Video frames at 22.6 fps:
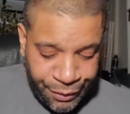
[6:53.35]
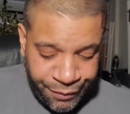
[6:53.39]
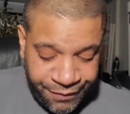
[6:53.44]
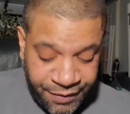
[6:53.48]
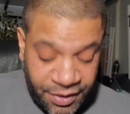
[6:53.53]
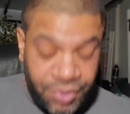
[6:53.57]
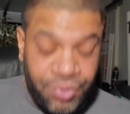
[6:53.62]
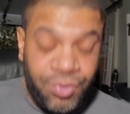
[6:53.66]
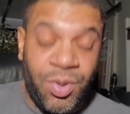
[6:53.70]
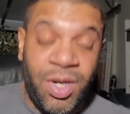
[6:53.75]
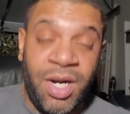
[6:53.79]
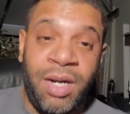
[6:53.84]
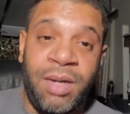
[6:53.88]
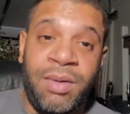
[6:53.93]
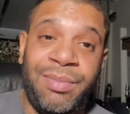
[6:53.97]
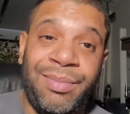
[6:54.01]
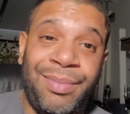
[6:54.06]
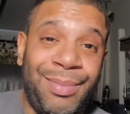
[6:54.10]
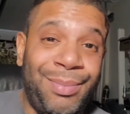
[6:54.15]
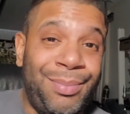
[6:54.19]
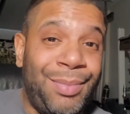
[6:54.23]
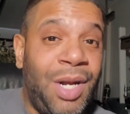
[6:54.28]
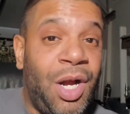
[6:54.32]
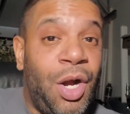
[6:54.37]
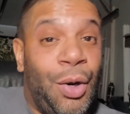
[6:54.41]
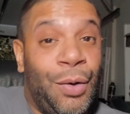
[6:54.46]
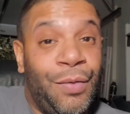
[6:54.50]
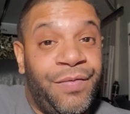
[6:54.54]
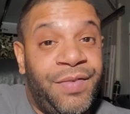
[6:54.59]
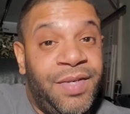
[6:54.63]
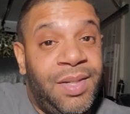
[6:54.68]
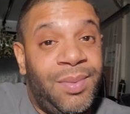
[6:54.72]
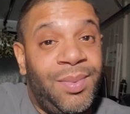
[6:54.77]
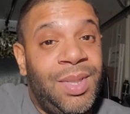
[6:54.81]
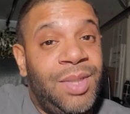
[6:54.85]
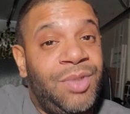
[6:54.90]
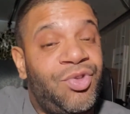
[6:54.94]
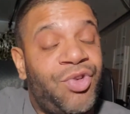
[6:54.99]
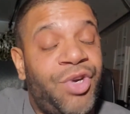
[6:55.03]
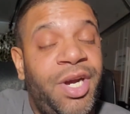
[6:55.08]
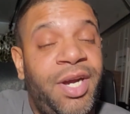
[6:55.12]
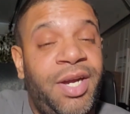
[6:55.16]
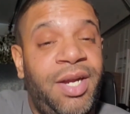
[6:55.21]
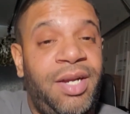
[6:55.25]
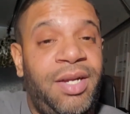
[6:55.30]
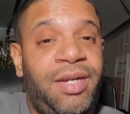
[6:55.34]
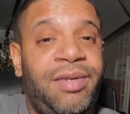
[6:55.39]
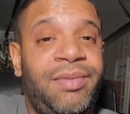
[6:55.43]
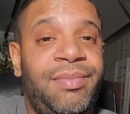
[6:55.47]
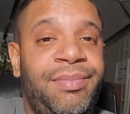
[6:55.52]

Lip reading: First round, hopefully we trade.